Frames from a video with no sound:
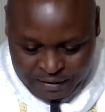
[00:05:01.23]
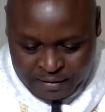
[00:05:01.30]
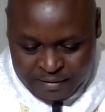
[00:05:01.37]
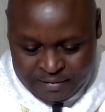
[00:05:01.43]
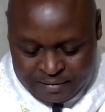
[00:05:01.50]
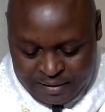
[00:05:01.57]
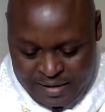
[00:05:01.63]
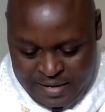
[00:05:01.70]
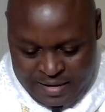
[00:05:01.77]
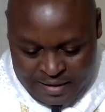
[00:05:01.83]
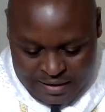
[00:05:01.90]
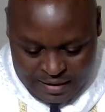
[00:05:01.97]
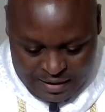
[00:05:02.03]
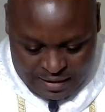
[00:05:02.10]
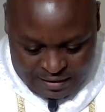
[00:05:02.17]
beings
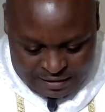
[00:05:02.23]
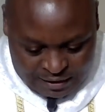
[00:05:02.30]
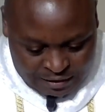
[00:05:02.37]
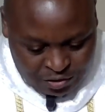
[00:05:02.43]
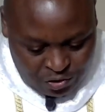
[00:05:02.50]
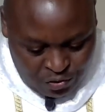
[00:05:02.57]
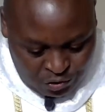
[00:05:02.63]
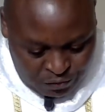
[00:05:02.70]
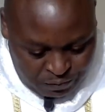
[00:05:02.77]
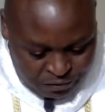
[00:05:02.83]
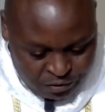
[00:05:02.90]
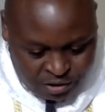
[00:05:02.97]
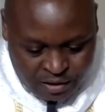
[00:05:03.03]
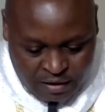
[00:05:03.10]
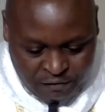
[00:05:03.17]
that God
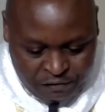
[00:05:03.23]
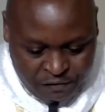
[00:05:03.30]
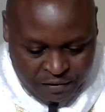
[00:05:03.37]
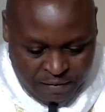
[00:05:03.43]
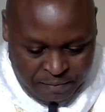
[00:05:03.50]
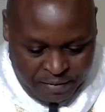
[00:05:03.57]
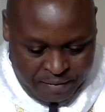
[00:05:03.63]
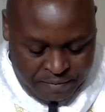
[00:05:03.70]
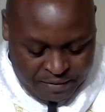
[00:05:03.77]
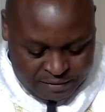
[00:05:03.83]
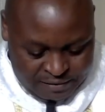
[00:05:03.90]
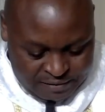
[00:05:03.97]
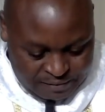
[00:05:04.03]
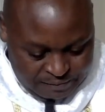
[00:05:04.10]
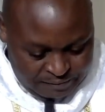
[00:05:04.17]
put here for a
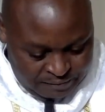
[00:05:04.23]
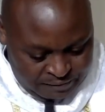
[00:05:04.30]
purpose.